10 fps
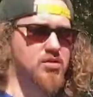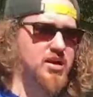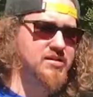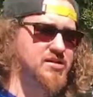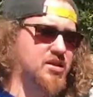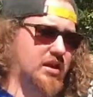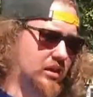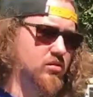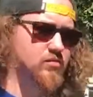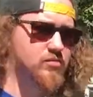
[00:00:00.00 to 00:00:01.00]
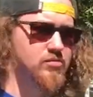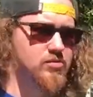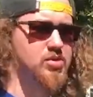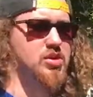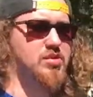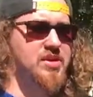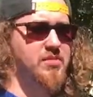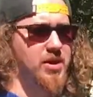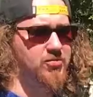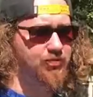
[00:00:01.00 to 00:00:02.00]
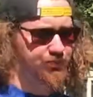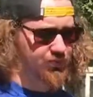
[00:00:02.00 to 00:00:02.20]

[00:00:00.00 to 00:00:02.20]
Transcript: the next thing to think about